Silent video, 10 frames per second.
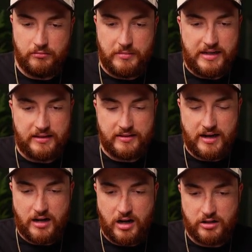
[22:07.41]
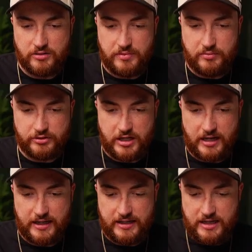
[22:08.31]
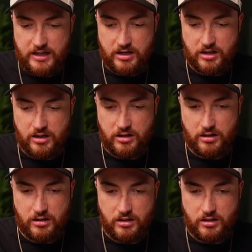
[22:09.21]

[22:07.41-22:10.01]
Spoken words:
meeting there, some people talking here.